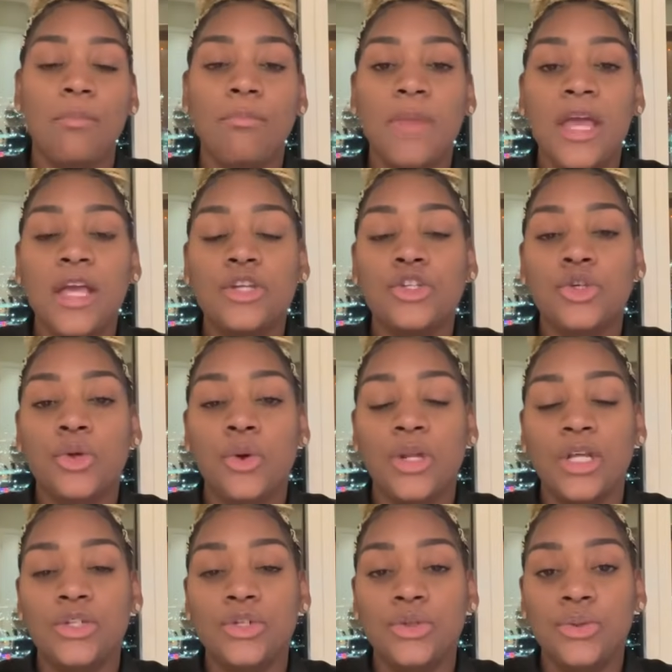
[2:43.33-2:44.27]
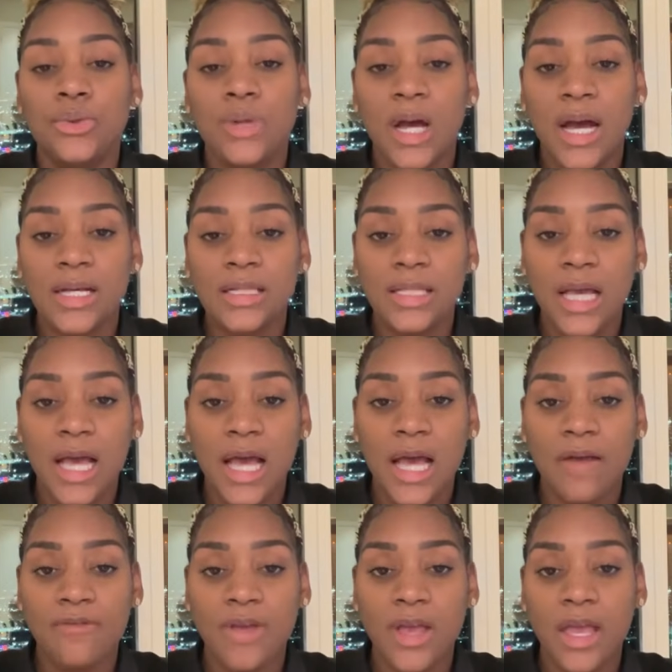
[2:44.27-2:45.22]
Make sure that you guys
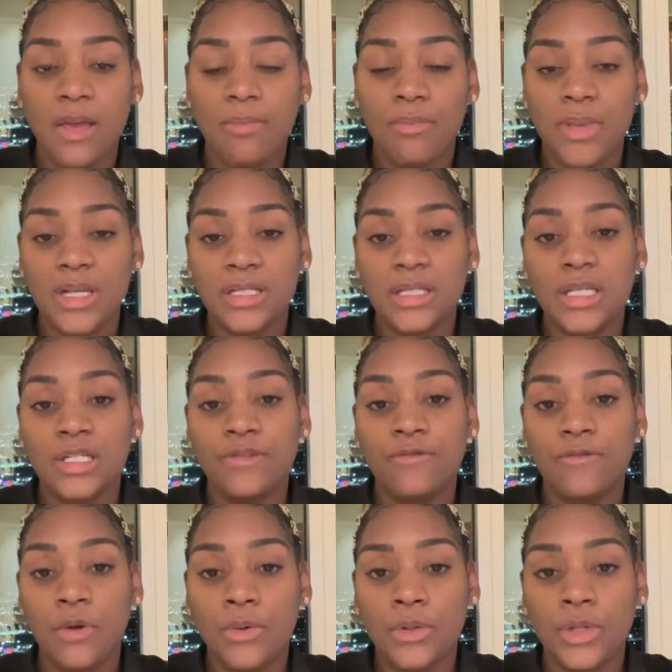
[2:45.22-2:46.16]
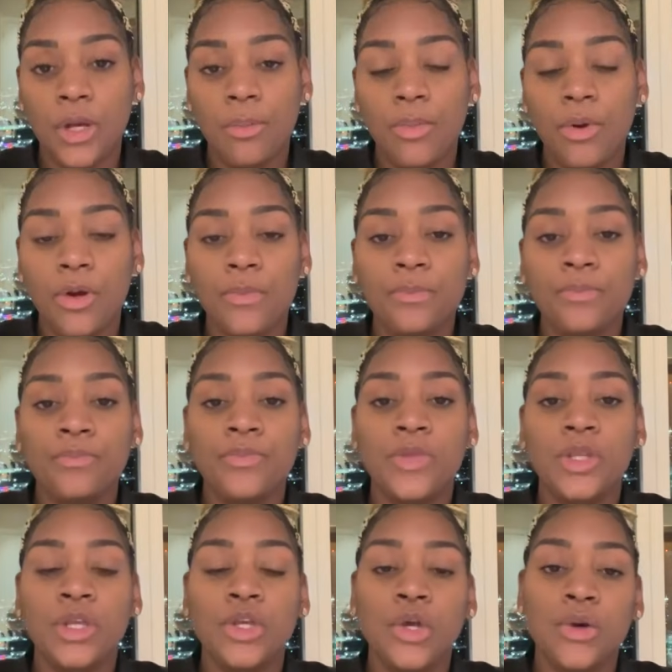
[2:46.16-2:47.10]
have a business phone number.
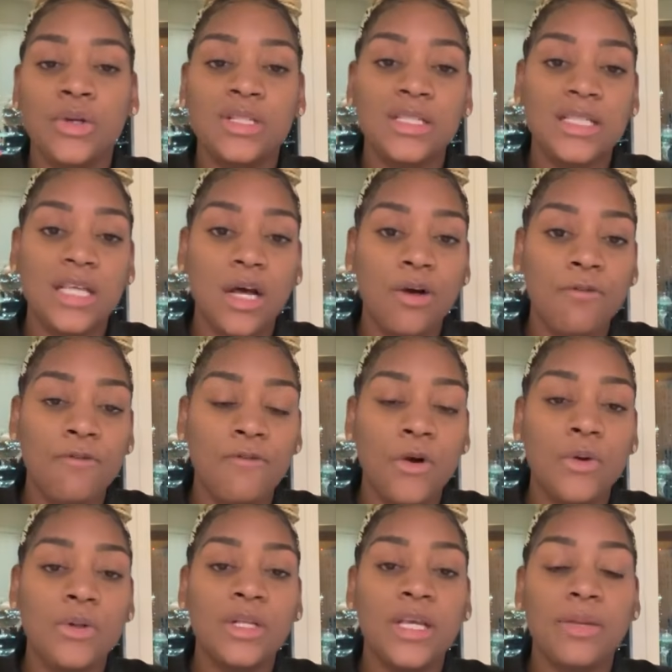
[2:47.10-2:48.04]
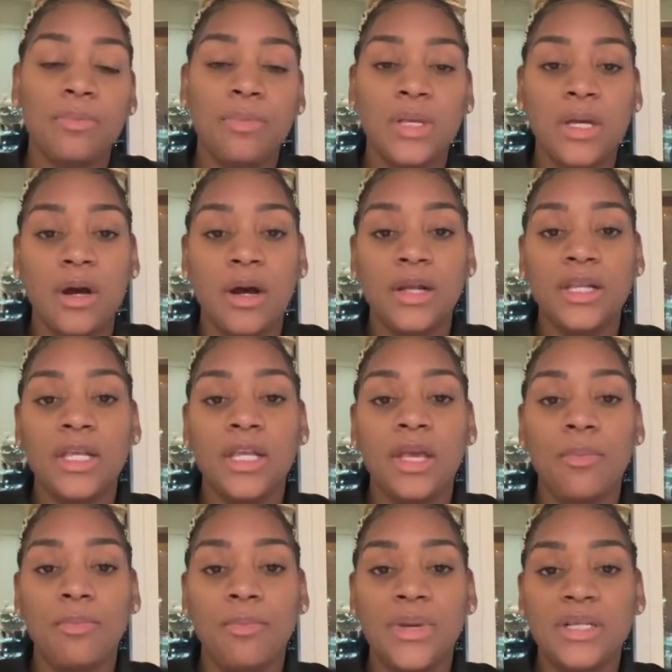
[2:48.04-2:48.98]
Your cell phone could be under
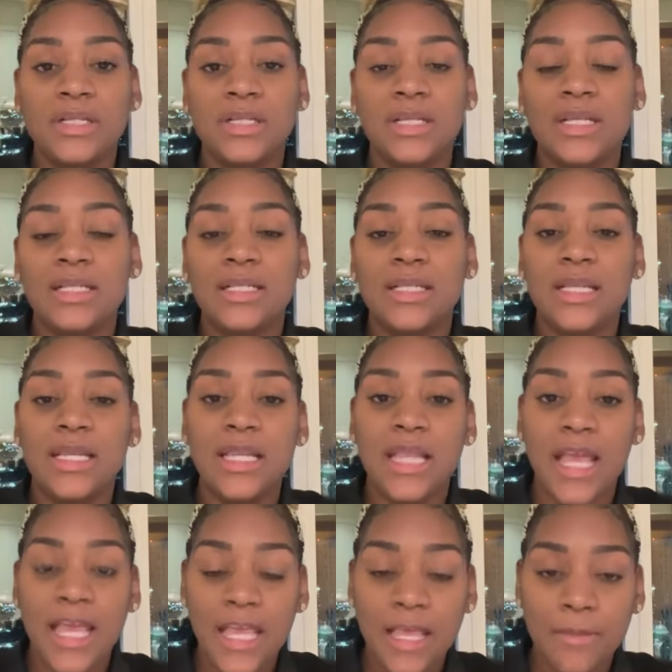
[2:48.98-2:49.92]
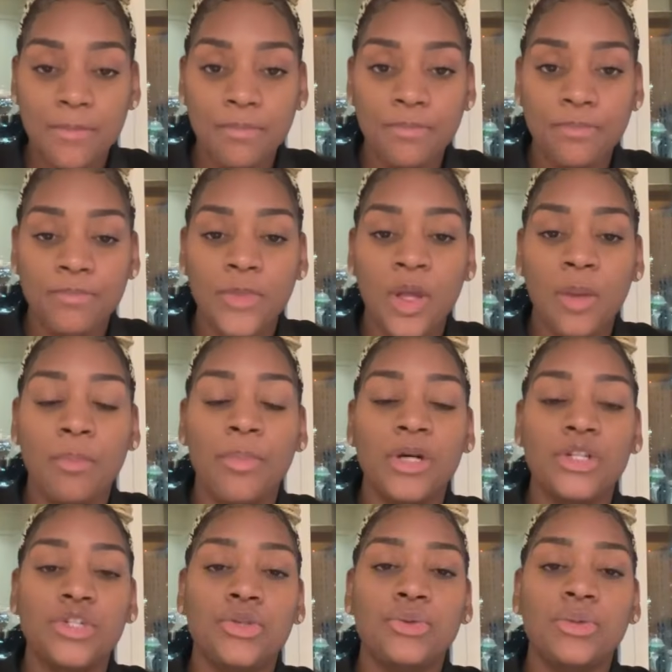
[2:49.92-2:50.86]
your business name,
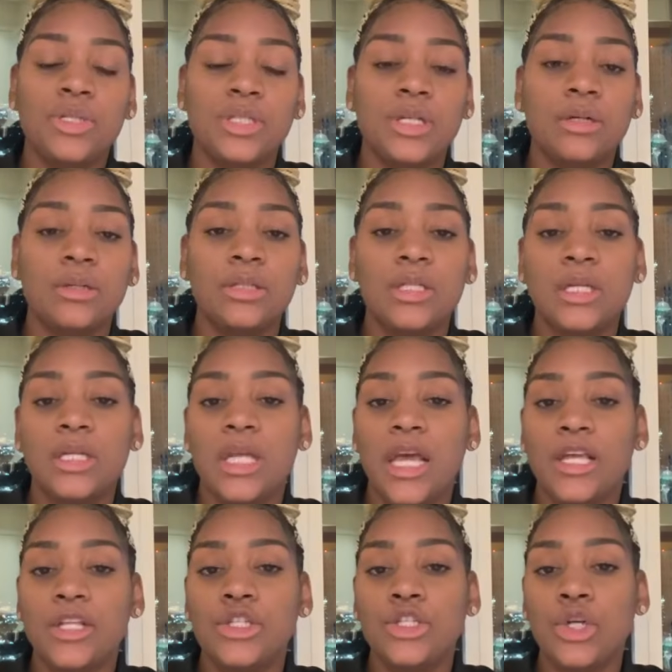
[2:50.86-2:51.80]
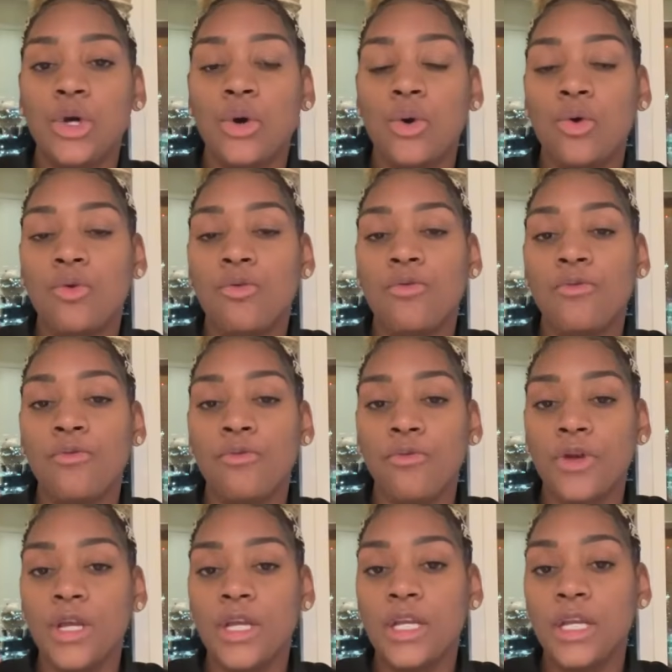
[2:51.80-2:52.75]
but you still need a
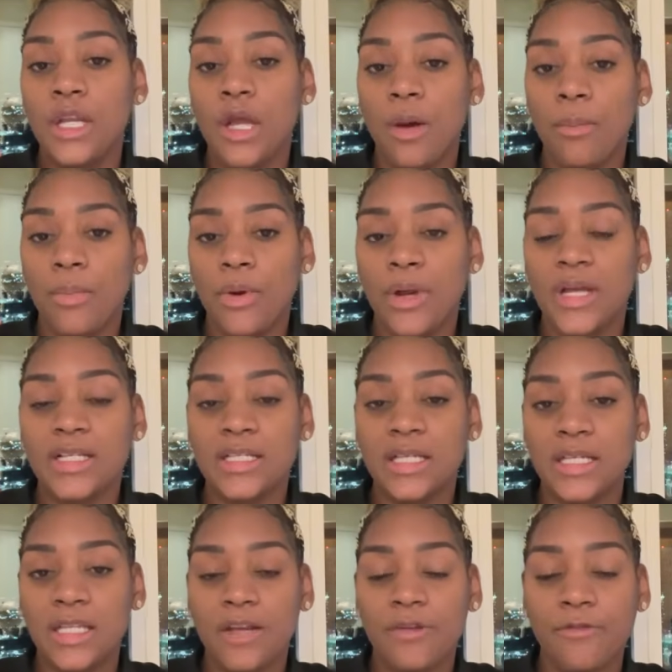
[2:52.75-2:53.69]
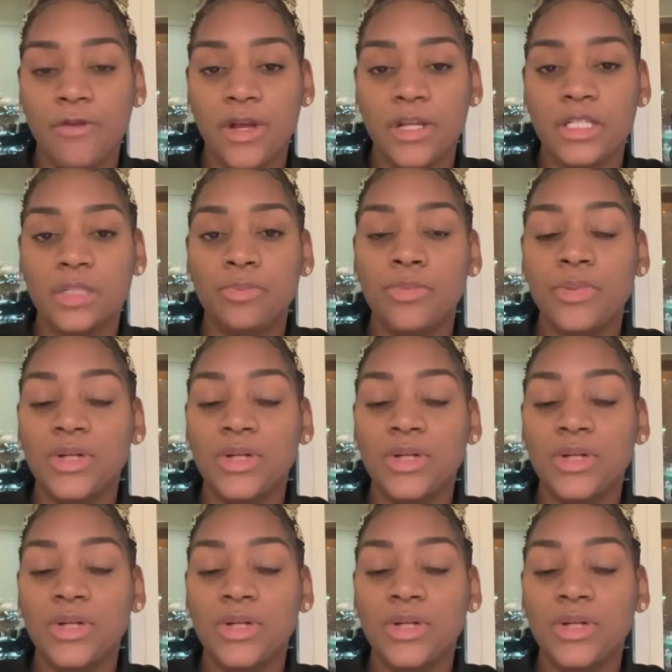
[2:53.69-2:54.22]
toll-free number. It's a difference.